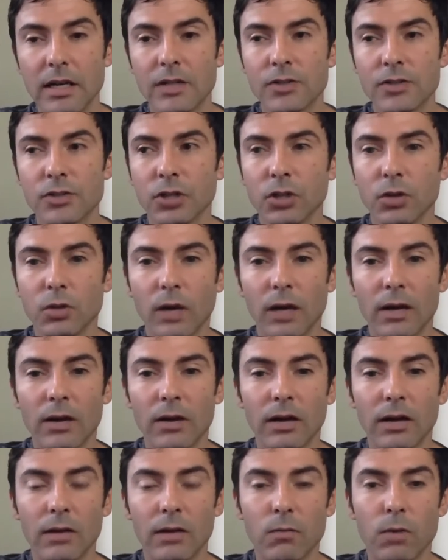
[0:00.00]
So
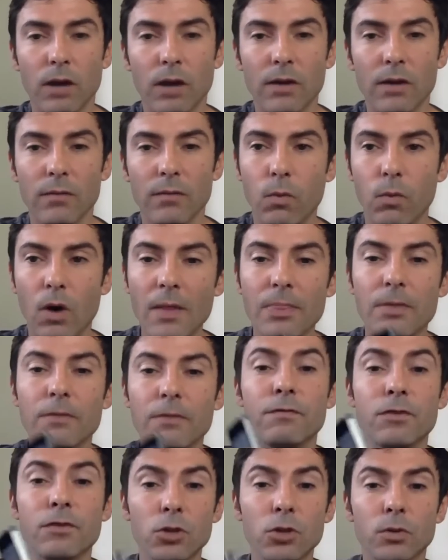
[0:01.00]
I want the
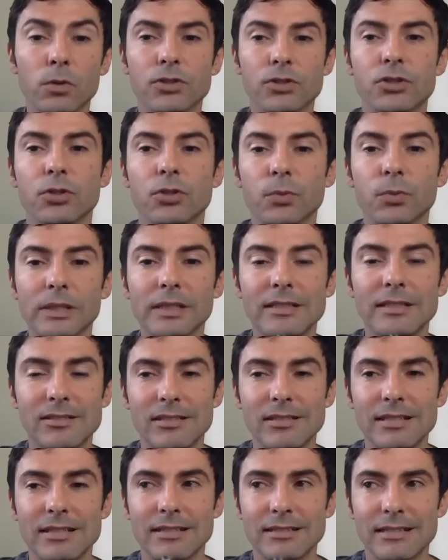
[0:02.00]
viewers to really
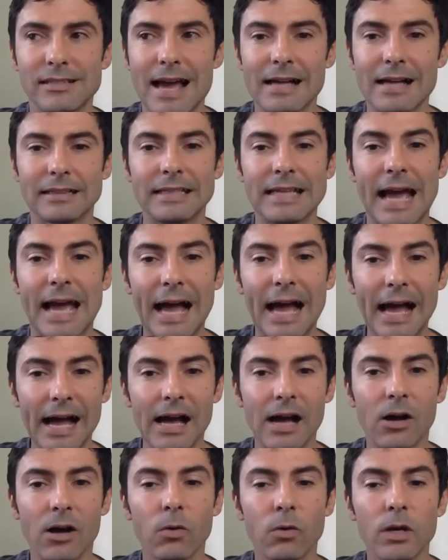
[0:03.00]
see exactly
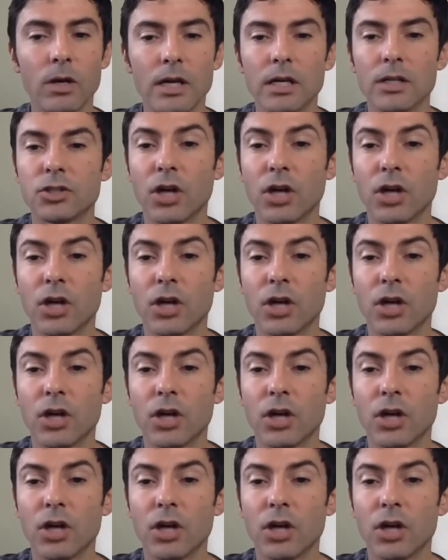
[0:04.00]
how